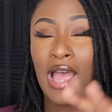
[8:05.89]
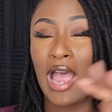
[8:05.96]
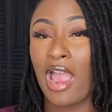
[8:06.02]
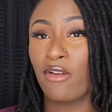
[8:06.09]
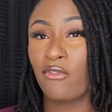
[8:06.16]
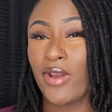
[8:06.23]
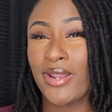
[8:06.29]

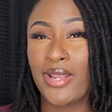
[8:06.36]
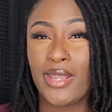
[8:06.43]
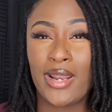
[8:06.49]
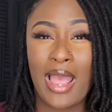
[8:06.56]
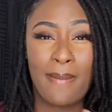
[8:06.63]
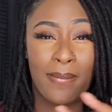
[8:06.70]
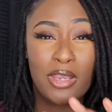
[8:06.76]
I read
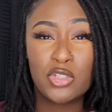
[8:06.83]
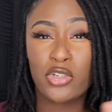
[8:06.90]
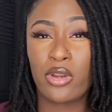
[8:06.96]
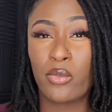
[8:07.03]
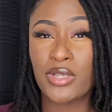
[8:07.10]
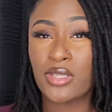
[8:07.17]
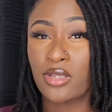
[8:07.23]
it. I made sure
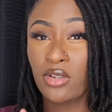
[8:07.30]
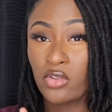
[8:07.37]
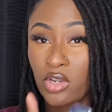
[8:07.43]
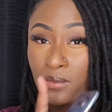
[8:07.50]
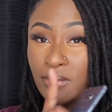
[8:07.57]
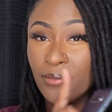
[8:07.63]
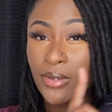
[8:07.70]
it wasn't the
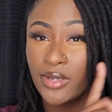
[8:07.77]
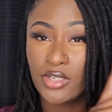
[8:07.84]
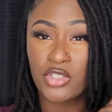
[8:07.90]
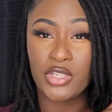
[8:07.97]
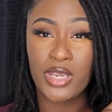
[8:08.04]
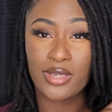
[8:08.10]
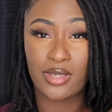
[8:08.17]
creamy one
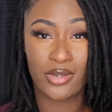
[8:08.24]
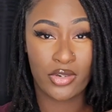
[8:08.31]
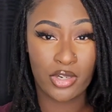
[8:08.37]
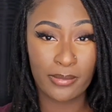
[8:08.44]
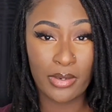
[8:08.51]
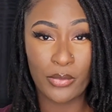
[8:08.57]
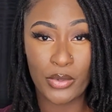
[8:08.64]
because she had the
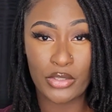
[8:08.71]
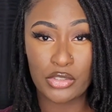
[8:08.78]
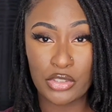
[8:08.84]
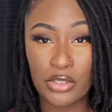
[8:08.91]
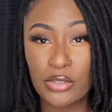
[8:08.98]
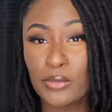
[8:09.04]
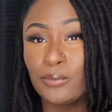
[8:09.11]
creamy one
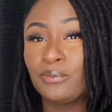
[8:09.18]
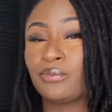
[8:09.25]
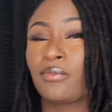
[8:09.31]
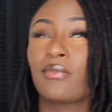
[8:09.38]
too.